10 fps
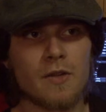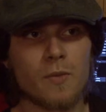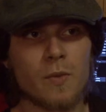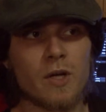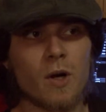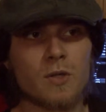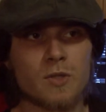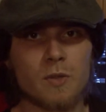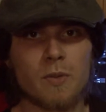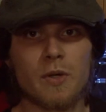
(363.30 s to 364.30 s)
We
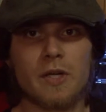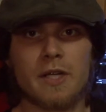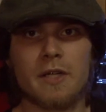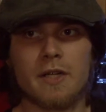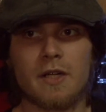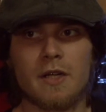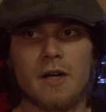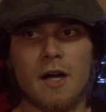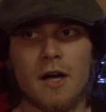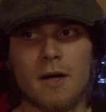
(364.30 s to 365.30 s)
also put in
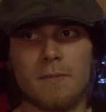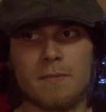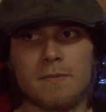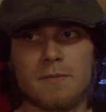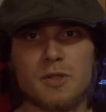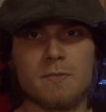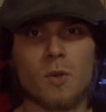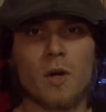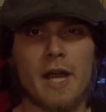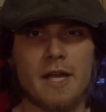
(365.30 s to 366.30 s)
some
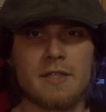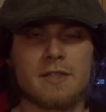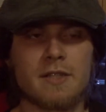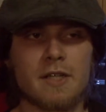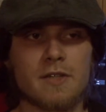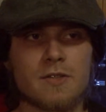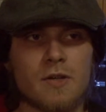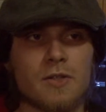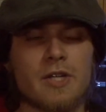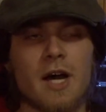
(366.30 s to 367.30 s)
more haste things
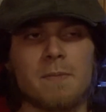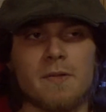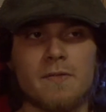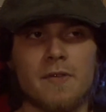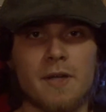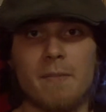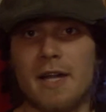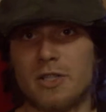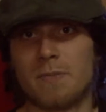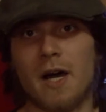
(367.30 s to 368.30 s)
on top of the
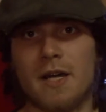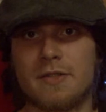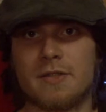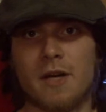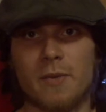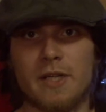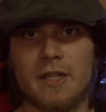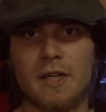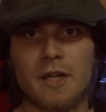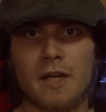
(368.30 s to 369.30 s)
magic pies that we
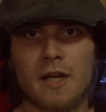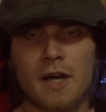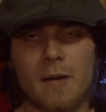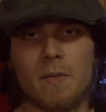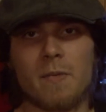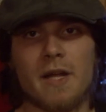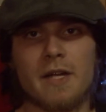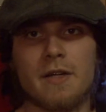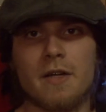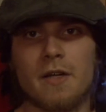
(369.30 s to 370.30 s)

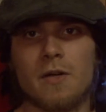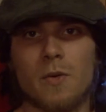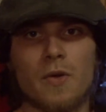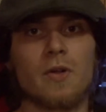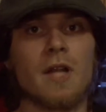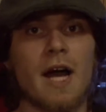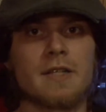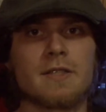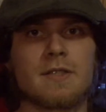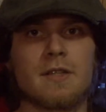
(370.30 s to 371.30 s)
implemented with our
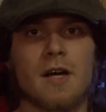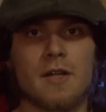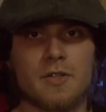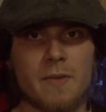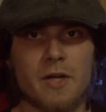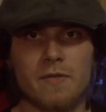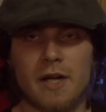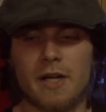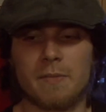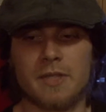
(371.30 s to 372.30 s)
last
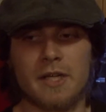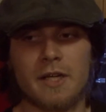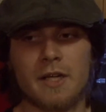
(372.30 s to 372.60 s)
TomatoVine update.